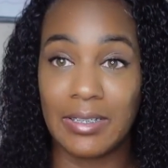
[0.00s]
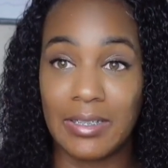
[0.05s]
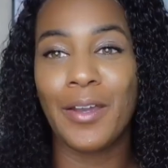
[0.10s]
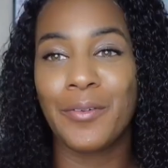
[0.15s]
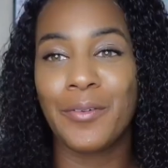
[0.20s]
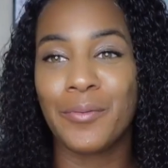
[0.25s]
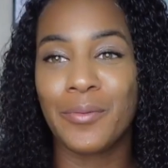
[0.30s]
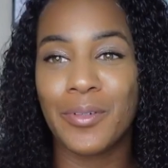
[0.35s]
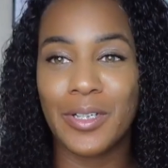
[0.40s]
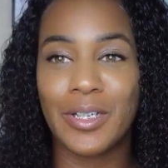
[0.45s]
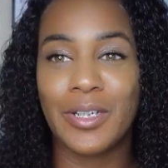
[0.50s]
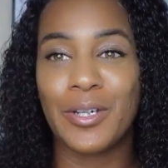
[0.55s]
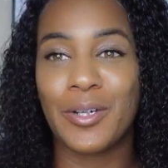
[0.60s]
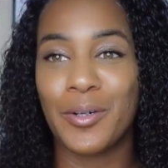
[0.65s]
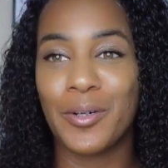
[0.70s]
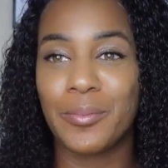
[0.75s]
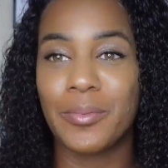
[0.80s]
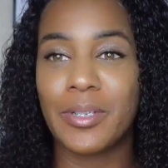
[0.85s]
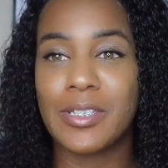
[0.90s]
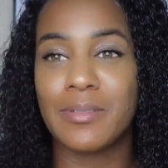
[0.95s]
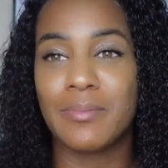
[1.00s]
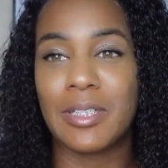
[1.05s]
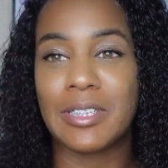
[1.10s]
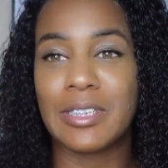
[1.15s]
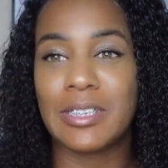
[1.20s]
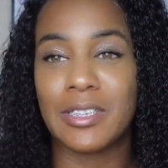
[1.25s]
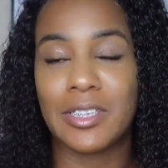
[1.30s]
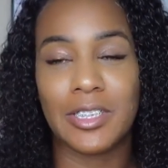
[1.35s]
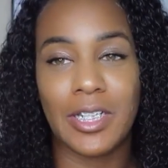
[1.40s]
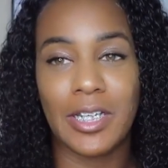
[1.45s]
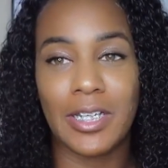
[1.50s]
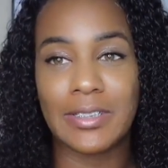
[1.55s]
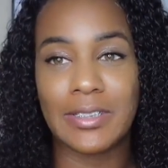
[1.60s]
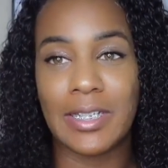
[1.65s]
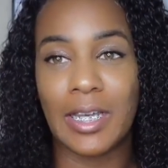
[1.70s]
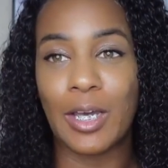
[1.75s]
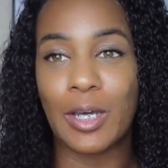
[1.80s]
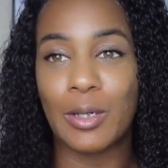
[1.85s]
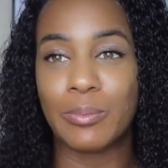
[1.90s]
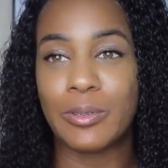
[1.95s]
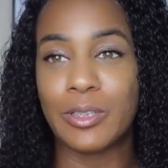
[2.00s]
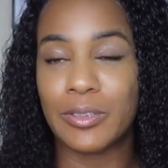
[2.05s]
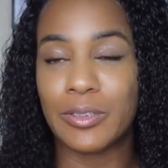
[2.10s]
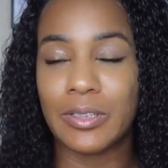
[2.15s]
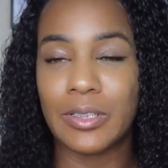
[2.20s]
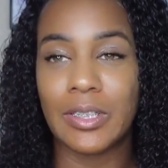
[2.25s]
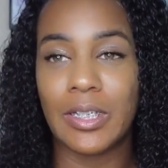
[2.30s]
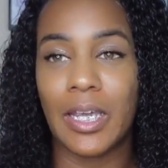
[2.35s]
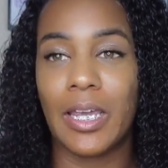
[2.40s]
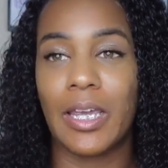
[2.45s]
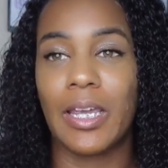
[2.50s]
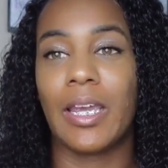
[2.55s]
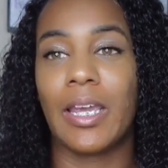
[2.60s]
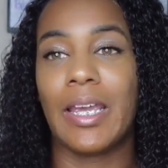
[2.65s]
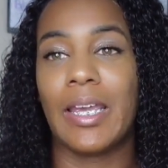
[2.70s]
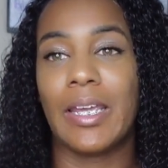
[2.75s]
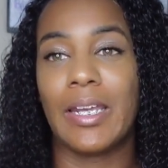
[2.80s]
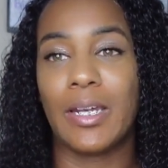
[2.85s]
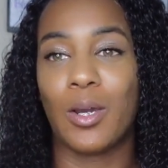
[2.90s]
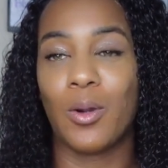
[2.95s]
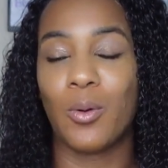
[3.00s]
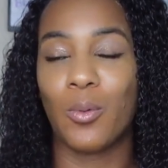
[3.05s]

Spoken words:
I really hope this message has helped you today in